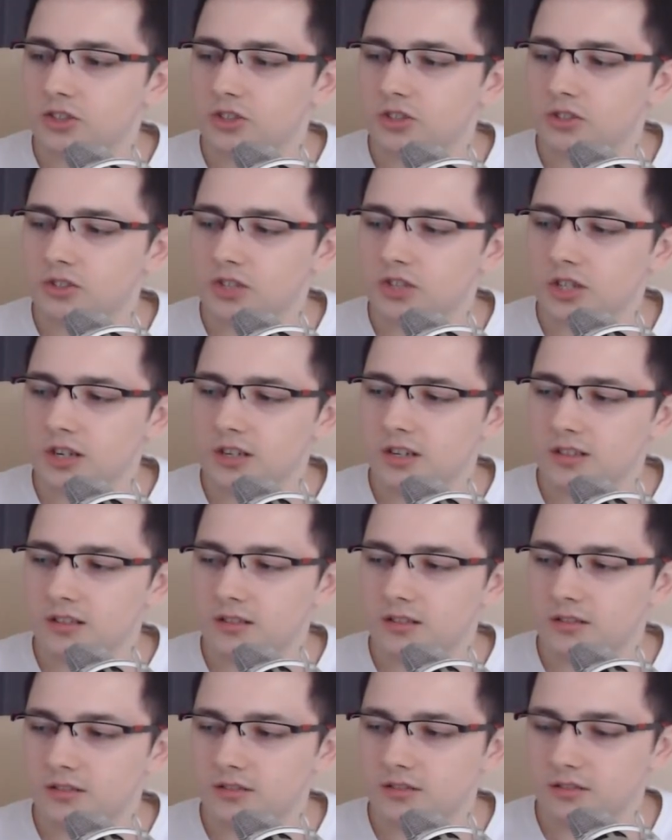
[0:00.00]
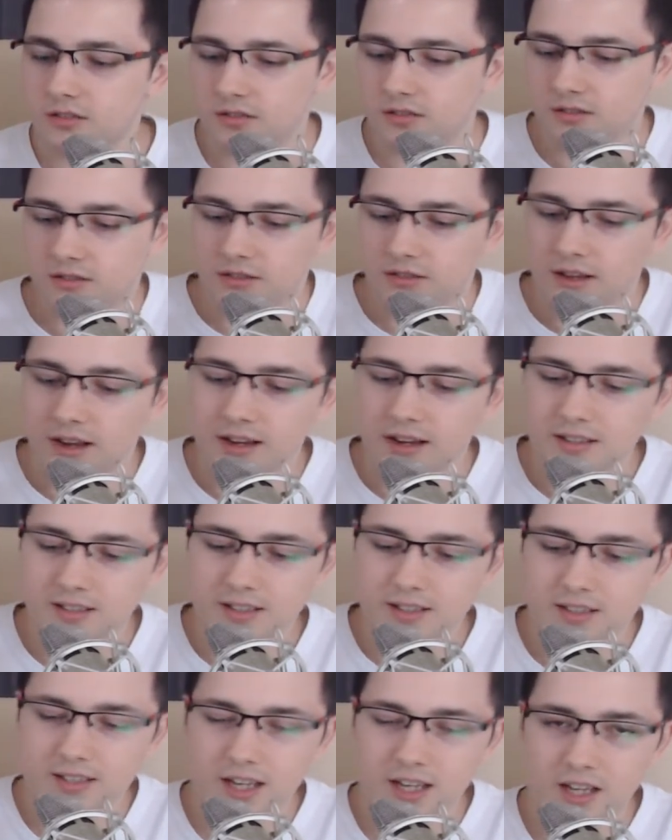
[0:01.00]
she has
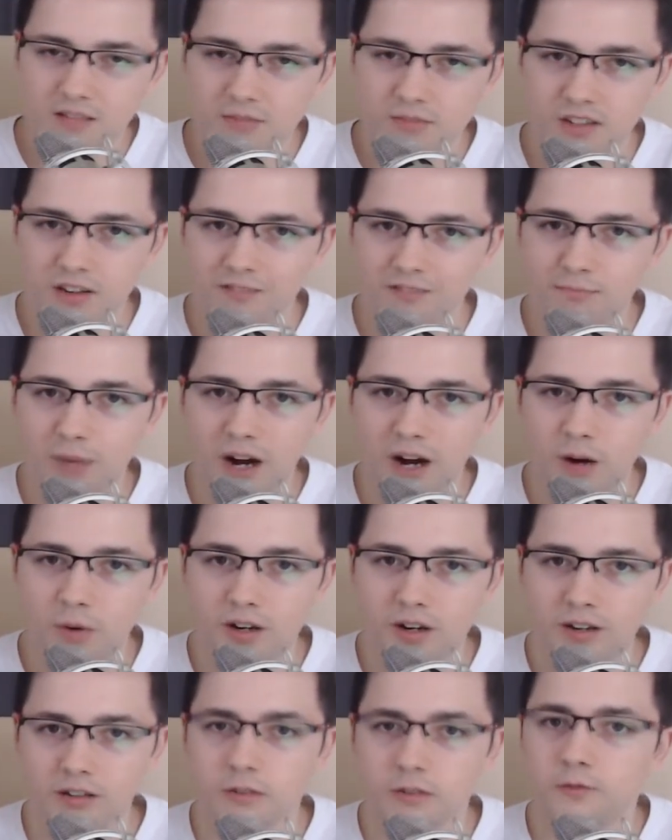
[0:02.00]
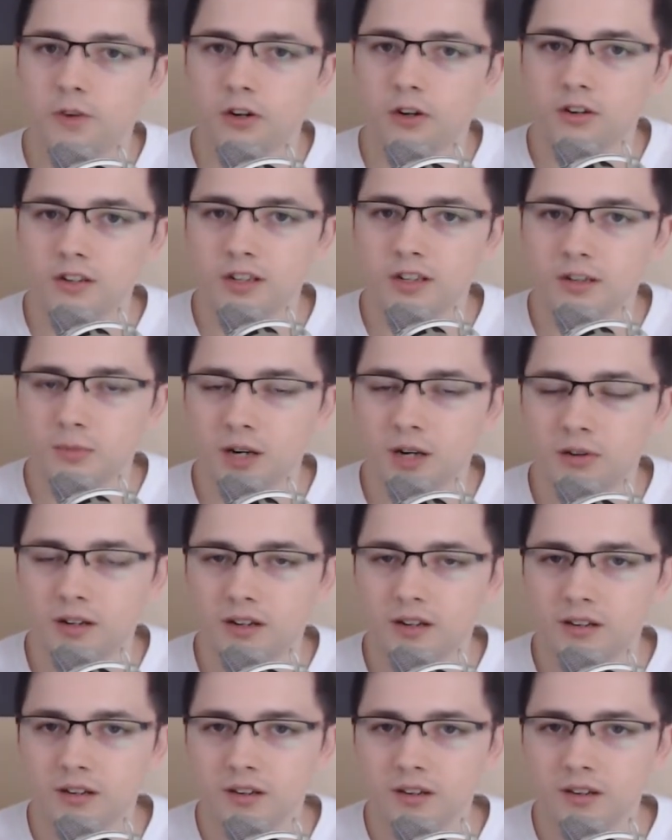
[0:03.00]
this element of power and authority about her.